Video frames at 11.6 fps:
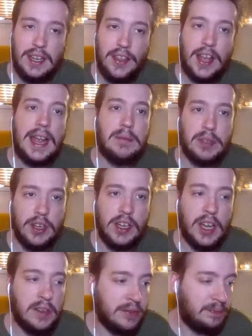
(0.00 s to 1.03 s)
that I absolutely
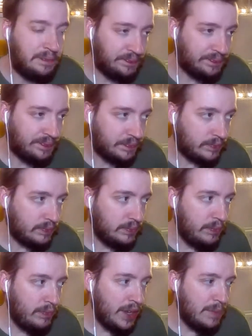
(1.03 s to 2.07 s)
love,
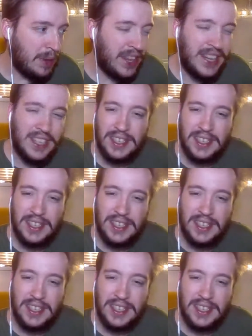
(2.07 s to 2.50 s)
but they